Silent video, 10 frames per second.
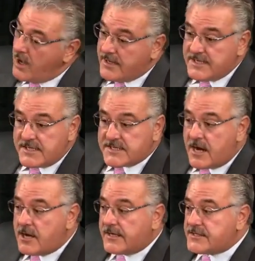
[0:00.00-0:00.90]
Well, easy
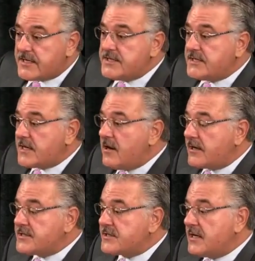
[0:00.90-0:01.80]
targets. Easy
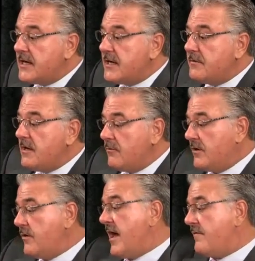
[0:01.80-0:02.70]
targets,
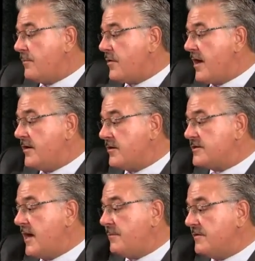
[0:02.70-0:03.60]
when you have a
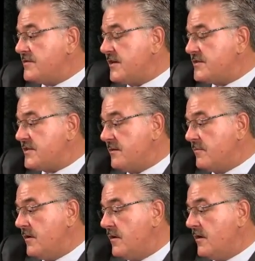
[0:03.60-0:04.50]
predator type of
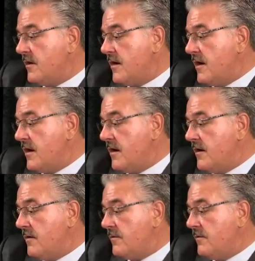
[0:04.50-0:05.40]
system,
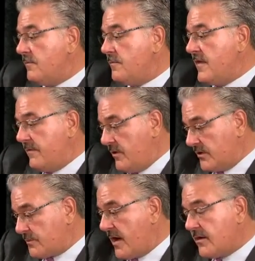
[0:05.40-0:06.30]

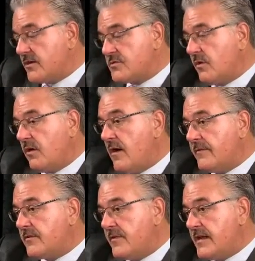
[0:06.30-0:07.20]
those predators will go
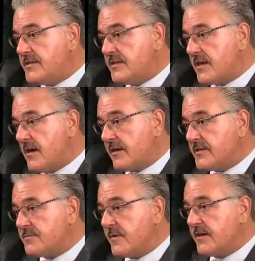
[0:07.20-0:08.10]
after the easy
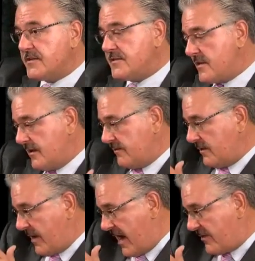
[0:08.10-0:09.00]
targets because it's
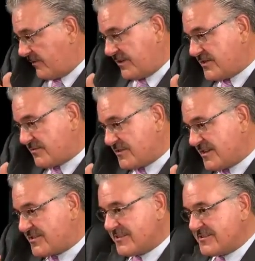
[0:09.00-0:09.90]
the path of least
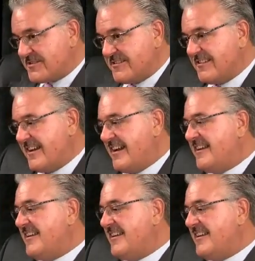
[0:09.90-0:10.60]
resistance. And